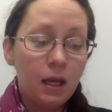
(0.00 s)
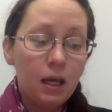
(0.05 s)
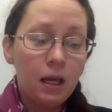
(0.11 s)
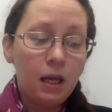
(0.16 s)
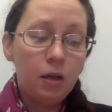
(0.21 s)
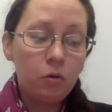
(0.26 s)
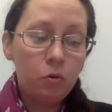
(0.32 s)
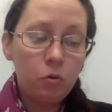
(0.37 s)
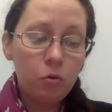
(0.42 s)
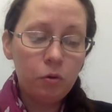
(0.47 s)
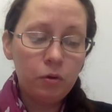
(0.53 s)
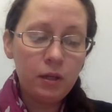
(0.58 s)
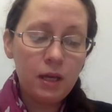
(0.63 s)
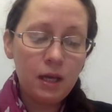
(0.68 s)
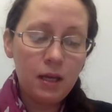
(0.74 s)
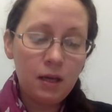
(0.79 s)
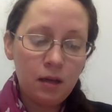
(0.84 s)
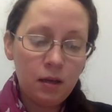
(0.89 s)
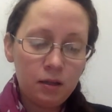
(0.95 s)
In all the
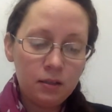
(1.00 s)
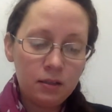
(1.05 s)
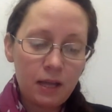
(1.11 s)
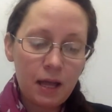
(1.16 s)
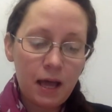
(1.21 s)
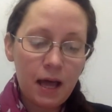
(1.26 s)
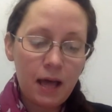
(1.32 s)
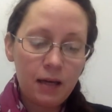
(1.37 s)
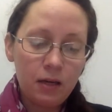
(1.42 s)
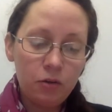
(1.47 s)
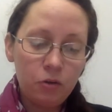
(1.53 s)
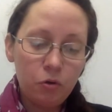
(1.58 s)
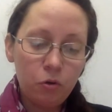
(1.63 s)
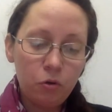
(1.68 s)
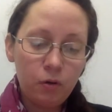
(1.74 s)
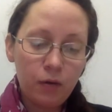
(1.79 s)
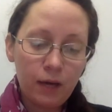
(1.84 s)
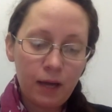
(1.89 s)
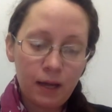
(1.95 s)
years that
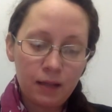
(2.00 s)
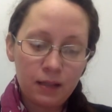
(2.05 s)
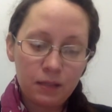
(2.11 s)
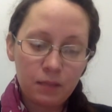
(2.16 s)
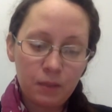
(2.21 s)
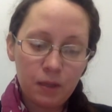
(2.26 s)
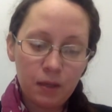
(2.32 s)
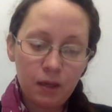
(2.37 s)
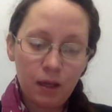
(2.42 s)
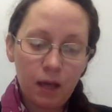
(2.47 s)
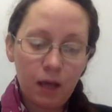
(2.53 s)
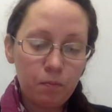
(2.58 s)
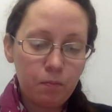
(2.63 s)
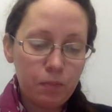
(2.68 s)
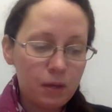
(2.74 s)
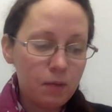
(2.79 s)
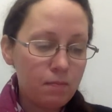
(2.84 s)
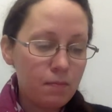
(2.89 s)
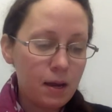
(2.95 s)
Eleanora Gaspeak had
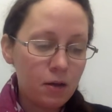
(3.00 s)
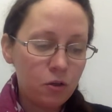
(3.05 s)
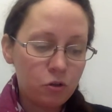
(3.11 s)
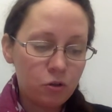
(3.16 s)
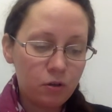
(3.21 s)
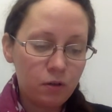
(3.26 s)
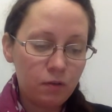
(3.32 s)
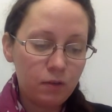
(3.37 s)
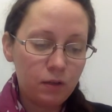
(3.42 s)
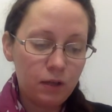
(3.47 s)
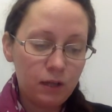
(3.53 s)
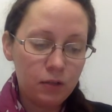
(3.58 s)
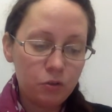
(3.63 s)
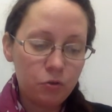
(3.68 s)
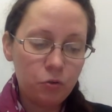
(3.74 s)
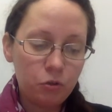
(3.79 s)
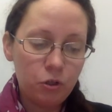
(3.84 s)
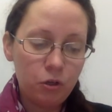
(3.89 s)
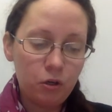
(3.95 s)
been matron of the
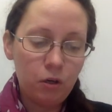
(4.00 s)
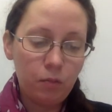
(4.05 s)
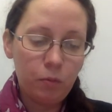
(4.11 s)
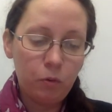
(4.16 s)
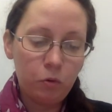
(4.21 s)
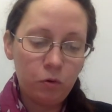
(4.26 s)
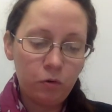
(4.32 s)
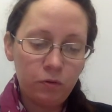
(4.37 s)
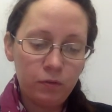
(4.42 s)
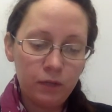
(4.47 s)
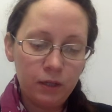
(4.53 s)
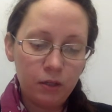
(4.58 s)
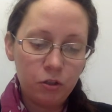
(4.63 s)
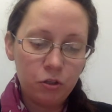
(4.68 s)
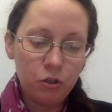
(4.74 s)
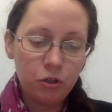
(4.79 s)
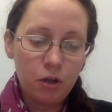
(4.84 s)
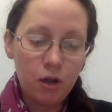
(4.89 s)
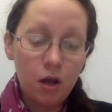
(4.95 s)
Little Tulip
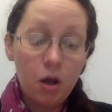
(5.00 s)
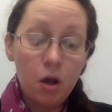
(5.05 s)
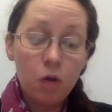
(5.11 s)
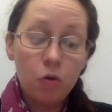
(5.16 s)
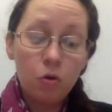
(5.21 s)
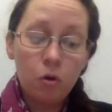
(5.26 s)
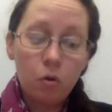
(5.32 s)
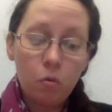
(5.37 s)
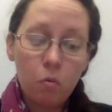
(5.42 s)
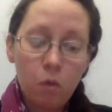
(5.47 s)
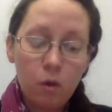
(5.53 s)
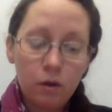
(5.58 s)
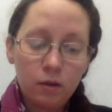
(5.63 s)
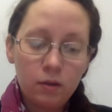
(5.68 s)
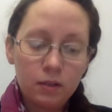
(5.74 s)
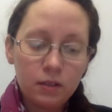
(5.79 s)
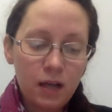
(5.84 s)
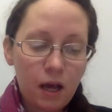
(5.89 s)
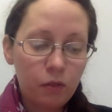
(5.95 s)
Orphanage, not
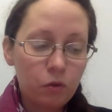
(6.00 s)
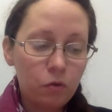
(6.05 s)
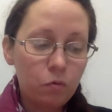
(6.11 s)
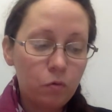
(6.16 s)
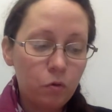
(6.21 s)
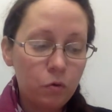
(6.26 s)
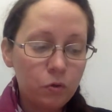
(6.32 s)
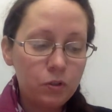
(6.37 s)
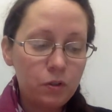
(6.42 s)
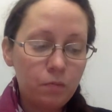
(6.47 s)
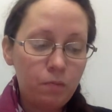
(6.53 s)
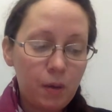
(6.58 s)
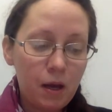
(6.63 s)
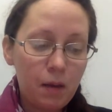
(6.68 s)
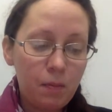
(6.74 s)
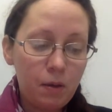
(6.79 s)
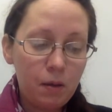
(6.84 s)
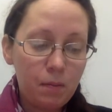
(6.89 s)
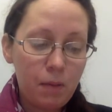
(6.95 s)
once had the rules of
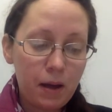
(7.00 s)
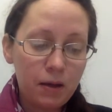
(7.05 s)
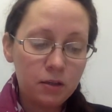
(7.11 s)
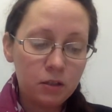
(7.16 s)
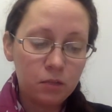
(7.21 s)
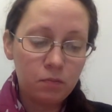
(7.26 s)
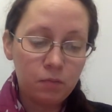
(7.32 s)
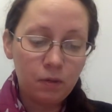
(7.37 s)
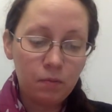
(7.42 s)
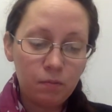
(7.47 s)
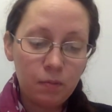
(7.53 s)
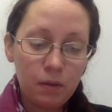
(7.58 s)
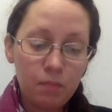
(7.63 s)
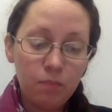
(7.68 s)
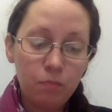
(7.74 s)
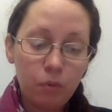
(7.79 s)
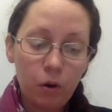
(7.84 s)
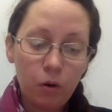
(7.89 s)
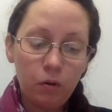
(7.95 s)
baby abandonment
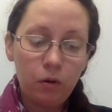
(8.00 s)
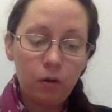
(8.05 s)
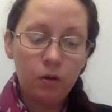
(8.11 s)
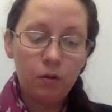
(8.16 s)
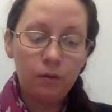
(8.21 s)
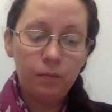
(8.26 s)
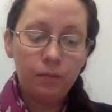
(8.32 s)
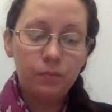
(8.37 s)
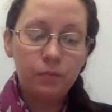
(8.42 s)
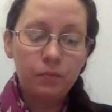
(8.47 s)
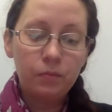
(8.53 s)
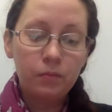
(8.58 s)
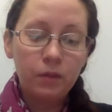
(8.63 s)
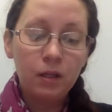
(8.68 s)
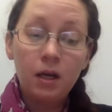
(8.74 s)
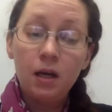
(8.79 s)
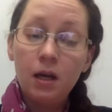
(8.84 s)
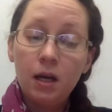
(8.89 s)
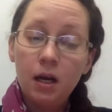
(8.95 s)
been broken,
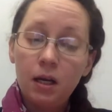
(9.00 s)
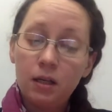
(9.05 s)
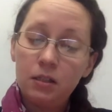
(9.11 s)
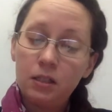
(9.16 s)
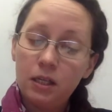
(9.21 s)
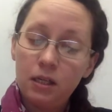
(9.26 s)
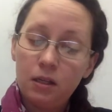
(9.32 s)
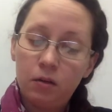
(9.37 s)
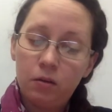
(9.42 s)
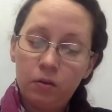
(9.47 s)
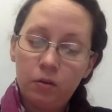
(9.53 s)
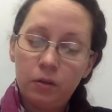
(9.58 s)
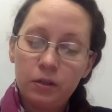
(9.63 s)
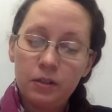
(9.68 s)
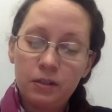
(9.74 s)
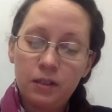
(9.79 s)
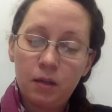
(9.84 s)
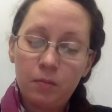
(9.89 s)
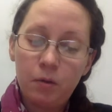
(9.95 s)
until the
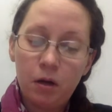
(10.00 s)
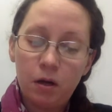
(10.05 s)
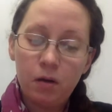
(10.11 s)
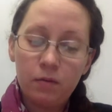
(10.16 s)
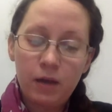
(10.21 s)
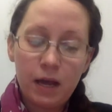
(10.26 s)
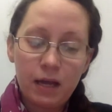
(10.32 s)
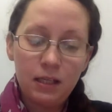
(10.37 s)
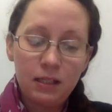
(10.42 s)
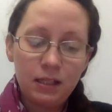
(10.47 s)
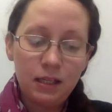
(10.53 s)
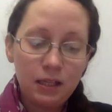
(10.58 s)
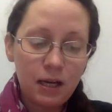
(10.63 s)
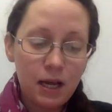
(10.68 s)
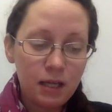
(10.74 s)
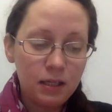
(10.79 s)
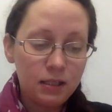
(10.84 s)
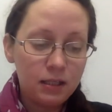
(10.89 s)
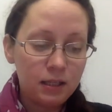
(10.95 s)
summer of
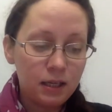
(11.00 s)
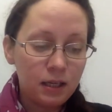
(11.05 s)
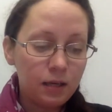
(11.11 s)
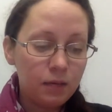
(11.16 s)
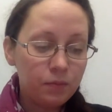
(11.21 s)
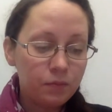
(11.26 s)
1880.